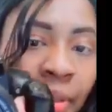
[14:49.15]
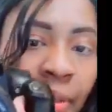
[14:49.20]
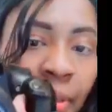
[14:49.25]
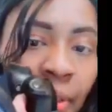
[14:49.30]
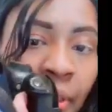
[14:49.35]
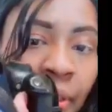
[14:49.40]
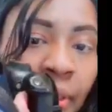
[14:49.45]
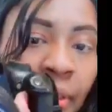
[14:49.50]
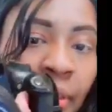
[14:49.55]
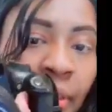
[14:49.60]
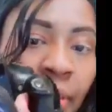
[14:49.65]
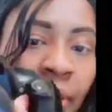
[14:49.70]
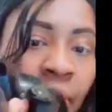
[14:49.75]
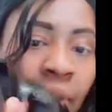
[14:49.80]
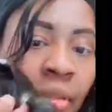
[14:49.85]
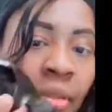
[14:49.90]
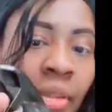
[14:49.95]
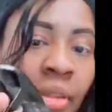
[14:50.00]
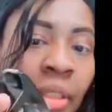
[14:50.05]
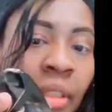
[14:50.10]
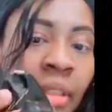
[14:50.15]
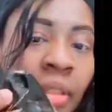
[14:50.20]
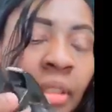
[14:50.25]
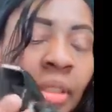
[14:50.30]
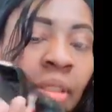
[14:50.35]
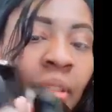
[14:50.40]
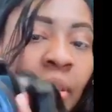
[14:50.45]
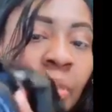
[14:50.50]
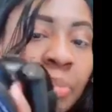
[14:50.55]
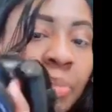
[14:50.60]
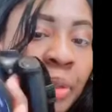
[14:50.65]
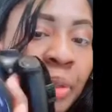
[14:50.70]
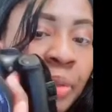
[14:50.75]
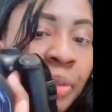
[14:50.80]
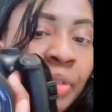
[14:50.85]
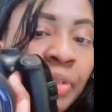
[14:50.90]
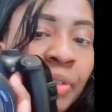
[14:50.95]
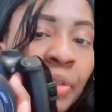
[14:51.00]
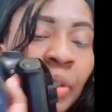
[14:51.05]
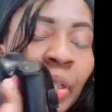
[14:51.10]
See, this is a
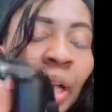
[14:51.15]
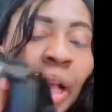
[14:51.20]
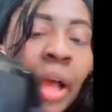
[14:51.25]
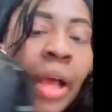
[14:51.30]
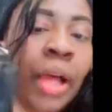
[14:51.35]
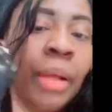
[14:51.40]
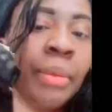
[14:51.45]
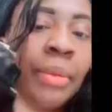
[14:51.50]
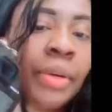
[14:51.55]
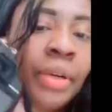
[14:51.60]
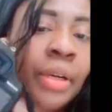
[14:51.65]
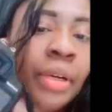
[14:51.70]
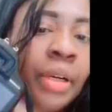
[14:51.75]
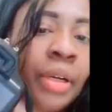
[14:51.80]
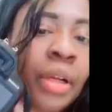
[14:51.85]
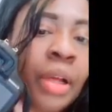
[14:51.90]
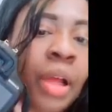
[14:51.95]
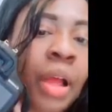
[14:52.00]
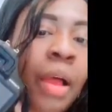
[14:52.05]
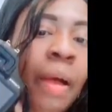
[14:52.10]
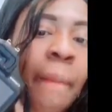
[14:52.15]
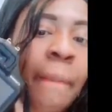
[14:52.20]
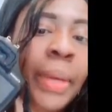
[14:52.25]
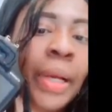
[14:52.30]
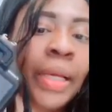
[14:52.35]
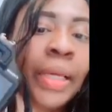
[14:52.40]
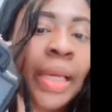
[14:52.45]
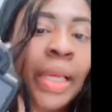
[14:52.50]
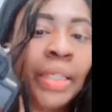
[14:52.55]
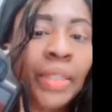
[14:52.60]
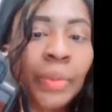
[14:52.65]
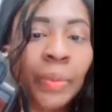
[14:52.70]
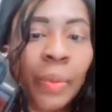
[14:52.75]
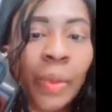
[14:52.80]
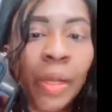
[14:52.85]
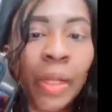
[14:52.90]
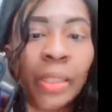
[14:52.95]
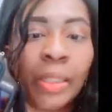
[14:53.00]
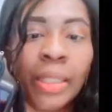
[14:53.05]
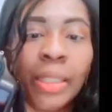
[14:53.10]
beautiful camera. But guess
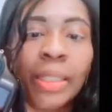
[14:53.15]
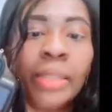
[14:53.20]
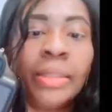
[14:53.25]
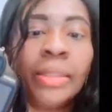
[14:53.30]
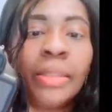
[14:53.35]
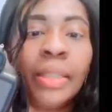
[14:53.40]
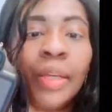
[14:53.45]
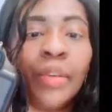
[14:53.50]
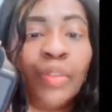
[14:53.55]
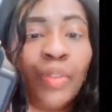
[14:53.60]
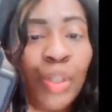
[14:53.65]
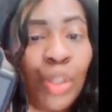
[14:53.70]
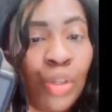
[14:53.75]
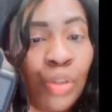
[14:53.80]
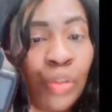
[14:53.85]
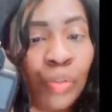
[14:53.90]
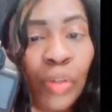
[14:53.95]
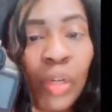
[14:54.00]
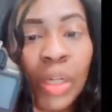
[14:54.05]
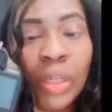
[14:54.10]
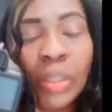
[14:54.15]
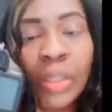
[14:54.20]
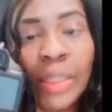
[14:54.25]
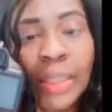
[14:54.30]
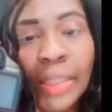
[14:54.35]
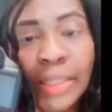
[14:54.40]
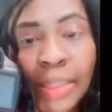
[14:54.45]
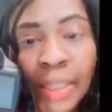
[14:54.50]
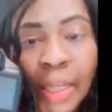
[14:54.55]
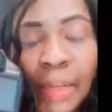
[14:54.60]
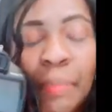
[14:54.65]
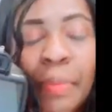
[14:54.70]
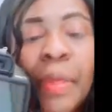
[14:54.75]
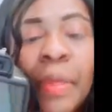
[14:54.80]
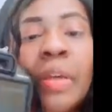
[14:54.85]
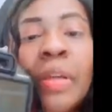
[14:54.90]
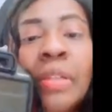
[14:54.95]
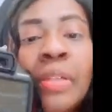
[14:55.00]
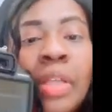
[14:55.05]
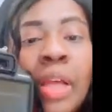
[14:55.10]
what? It's a video for another day,
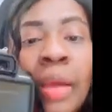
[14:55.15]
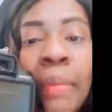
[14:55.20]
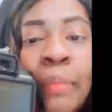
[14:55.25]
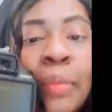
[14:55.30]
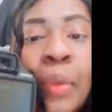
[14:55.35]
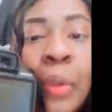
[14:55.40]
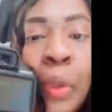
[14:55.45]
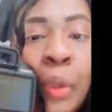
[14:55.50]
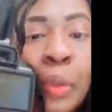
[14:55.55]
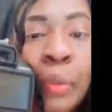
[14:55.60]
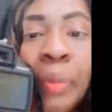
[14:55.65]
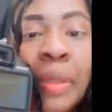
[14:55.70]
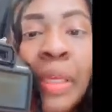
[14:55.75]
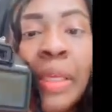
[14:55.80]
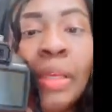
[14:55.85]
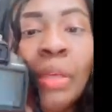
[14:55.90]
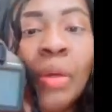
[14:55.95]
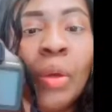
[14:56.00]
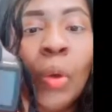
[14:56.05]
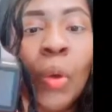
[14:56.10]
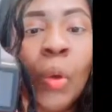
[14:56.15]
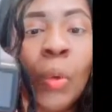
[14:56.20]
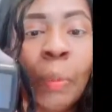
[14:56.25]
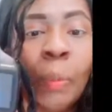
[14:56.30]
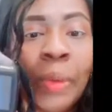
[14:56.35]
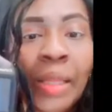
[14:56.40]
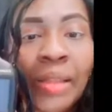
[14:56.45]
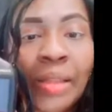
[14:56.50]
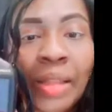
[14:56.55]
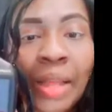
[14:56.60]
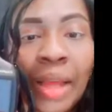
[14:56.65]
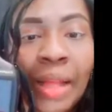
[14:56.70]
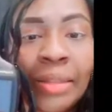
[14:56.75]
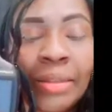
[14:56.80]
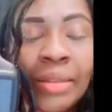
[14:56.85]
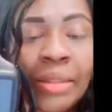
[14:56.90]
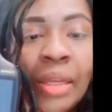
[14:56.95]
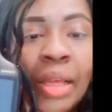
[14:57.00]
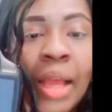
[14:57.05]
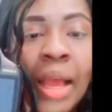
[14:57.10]
because I'm gonna be hoping that
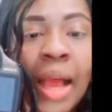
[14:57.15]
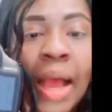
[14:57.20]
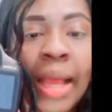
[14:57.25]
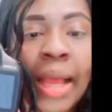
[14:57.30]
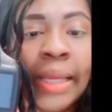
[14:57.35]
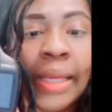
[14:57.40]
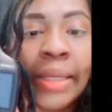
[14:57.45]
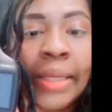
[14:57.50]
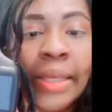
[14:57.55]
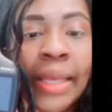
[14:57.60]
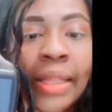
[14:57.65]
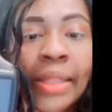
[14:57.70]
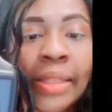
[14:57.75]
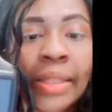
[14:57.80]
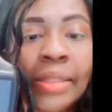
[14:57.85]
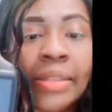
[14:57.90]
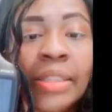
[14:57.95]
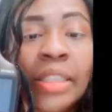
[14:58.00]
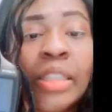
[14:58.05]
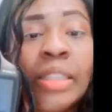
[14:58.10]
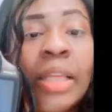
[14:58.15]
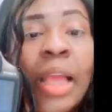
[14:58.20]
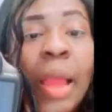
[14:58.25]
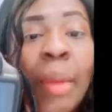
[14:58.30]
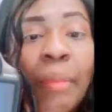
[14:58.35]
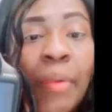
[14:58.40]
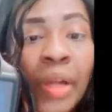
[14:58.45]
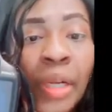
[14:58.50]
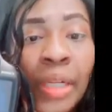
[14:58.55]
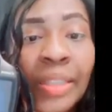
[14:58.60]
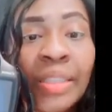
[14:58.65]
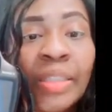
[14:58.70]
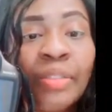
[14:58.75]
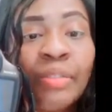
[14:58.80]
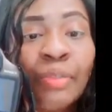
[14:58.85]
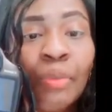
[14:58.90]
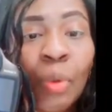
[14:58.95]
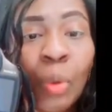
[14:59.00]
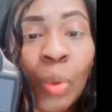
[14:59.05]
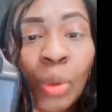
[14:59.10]
I can get this. This camera is
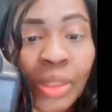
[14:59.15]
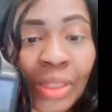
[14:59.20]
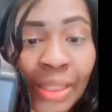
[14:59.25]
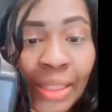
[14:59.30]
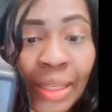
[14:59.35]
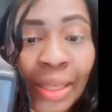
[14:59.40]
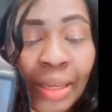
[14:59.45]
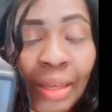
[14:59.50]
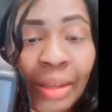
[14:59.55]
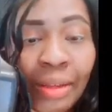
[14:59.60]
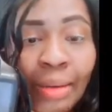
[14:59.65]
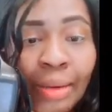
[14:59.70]
faulty.